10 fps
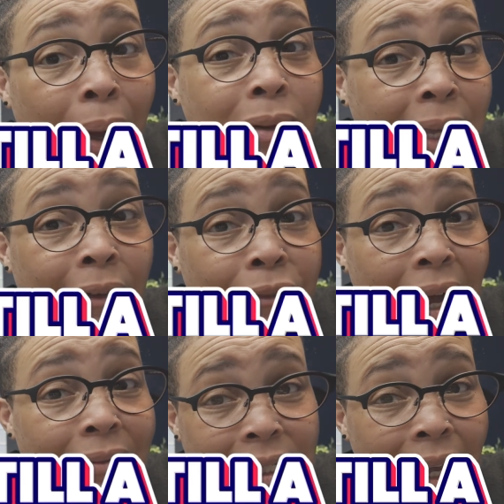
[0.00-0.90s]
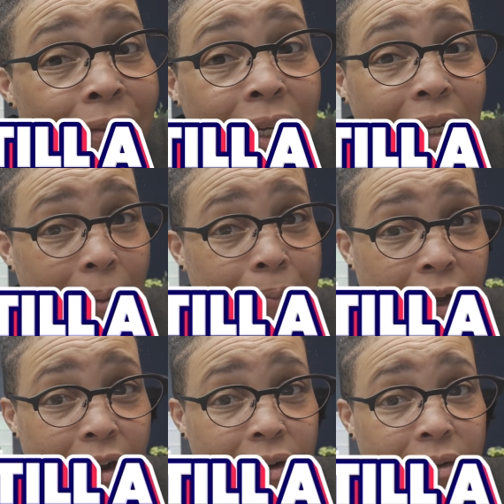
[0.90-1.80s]
about that 570 up
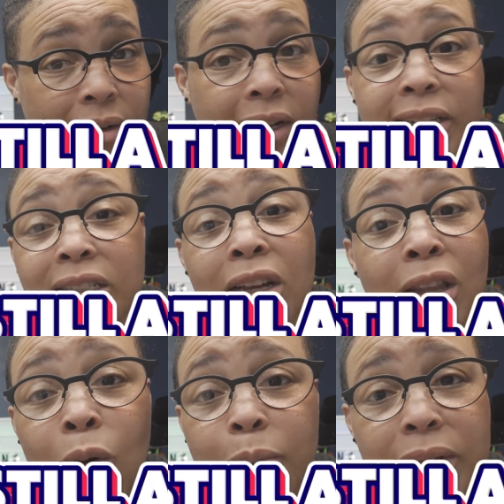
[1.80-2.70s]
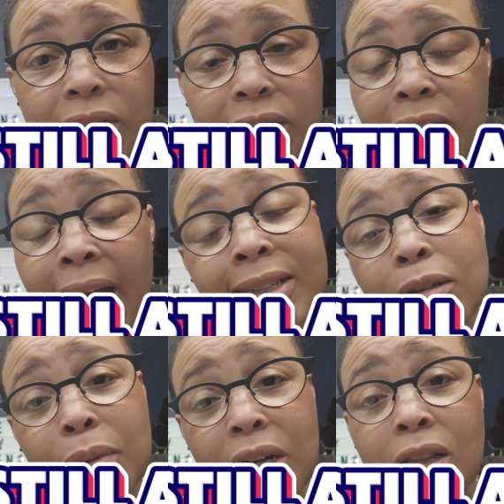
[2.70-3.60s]
there. It's still open. It hasn't been